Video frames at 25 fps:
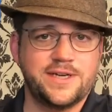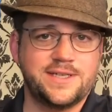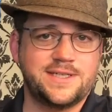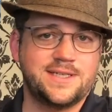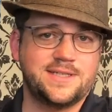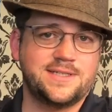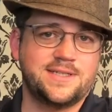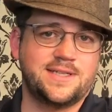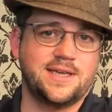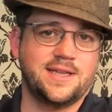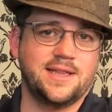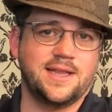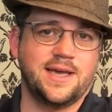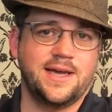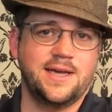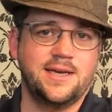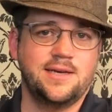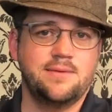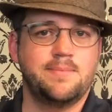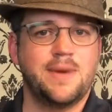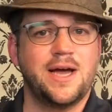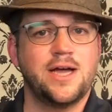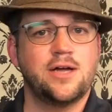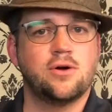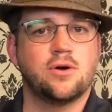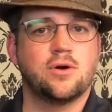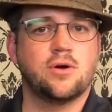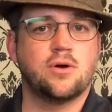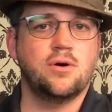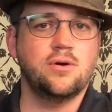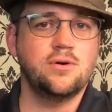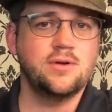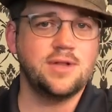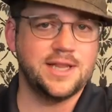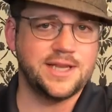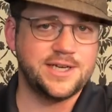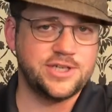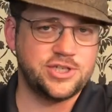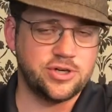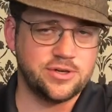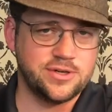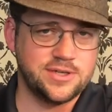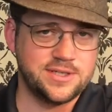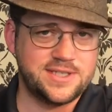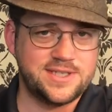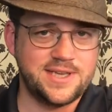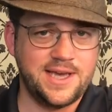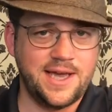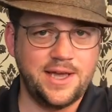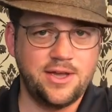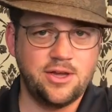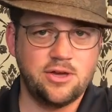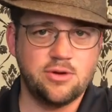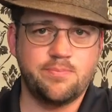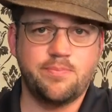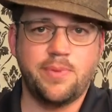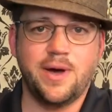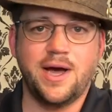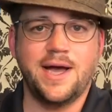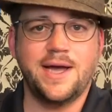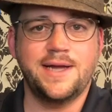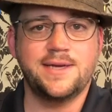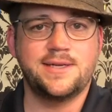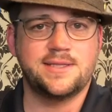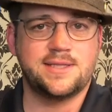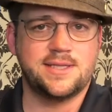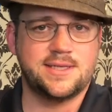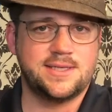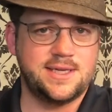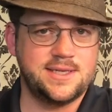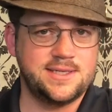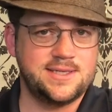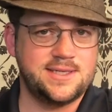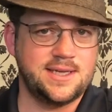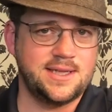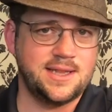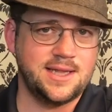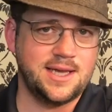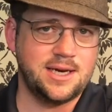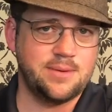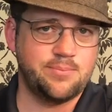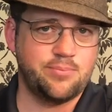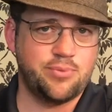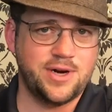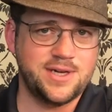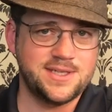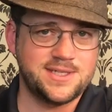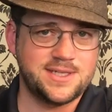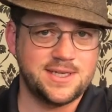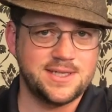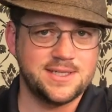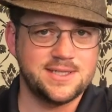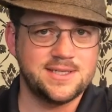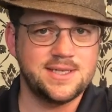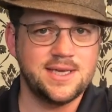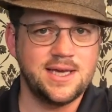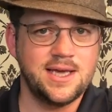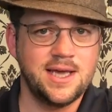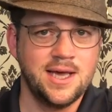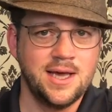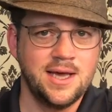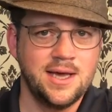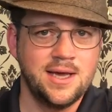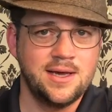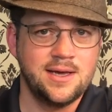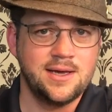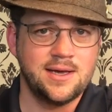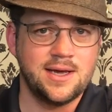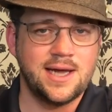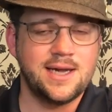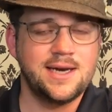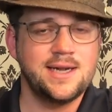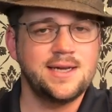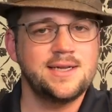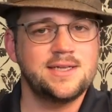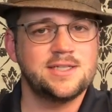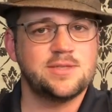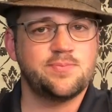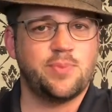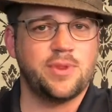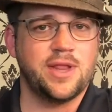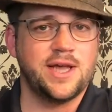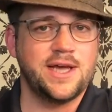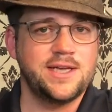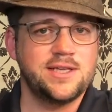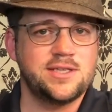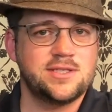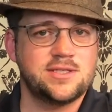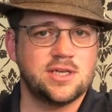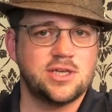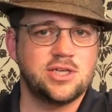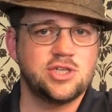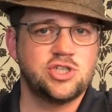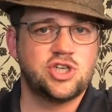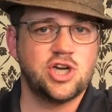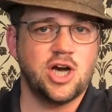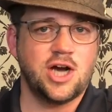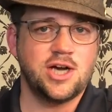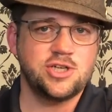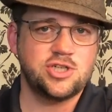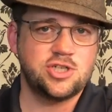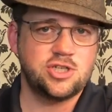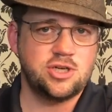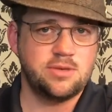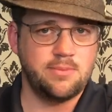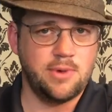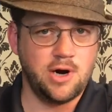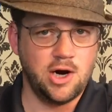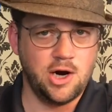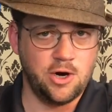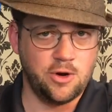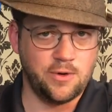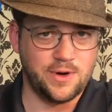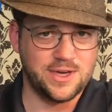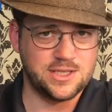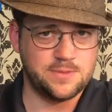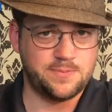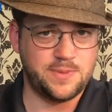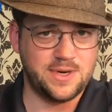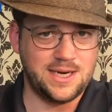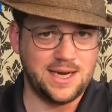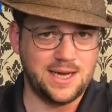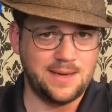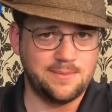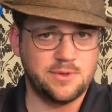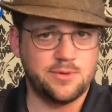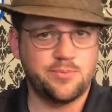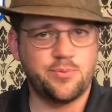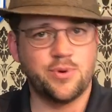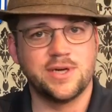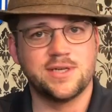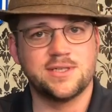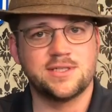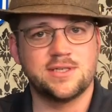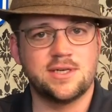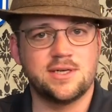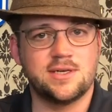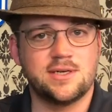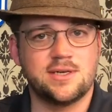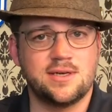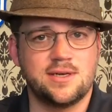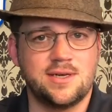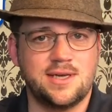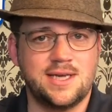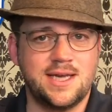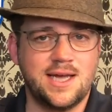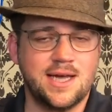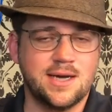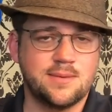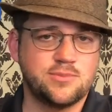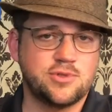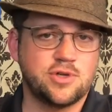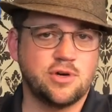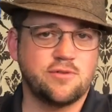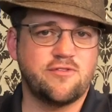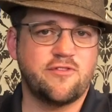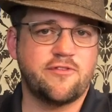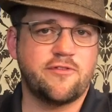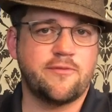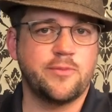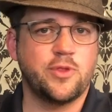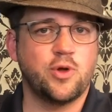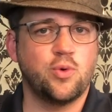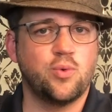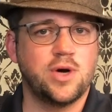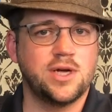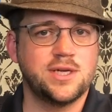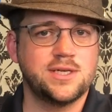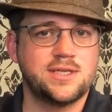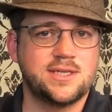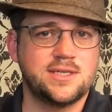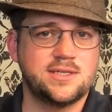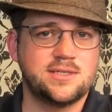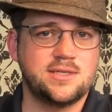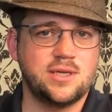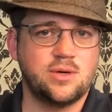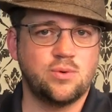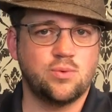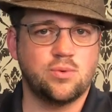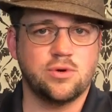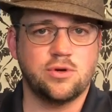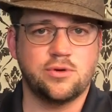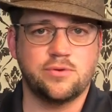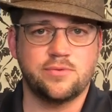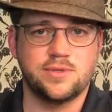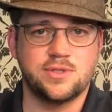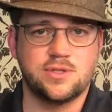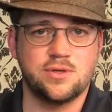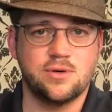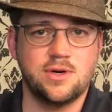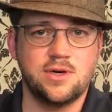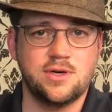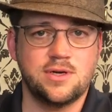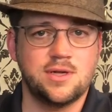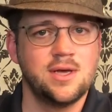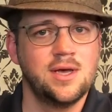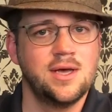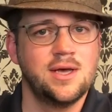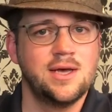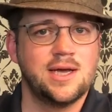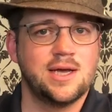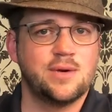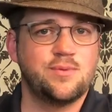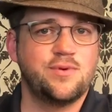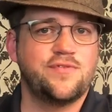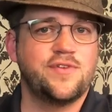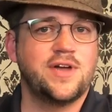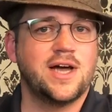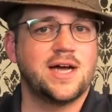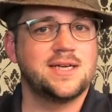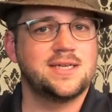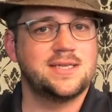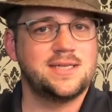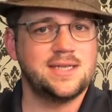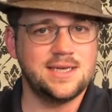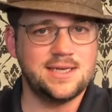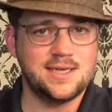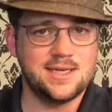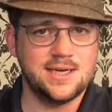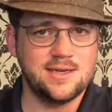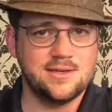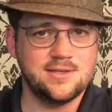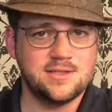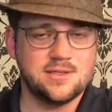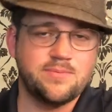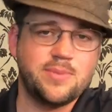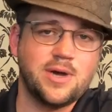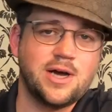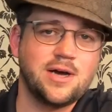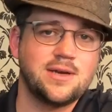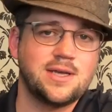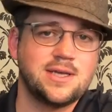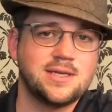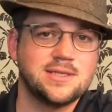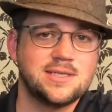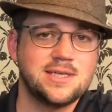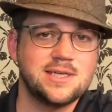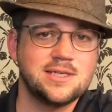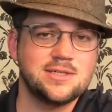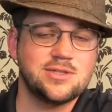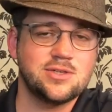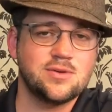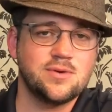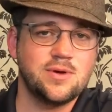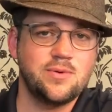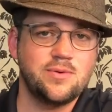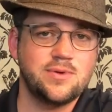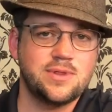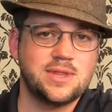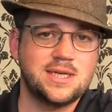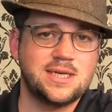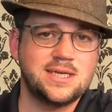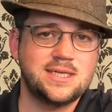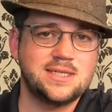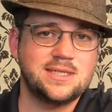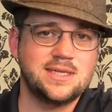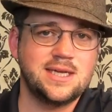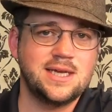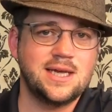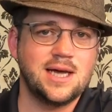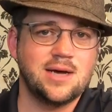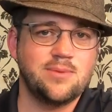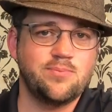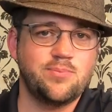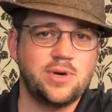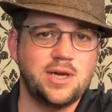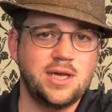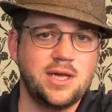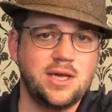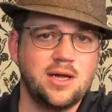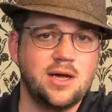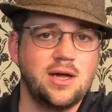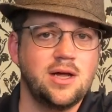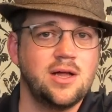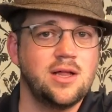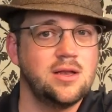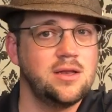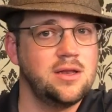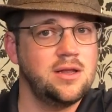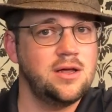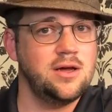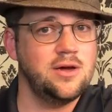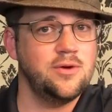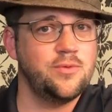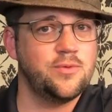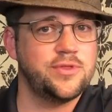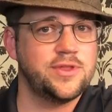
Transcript: at Disneyland, Michael Colglazier is saying goodbye to the Disneyland presidency, and in his place, Josh D'Amaro has been named president. He comes over from the Walt Disney World Resort, and we've got details about his history with the Disney company, along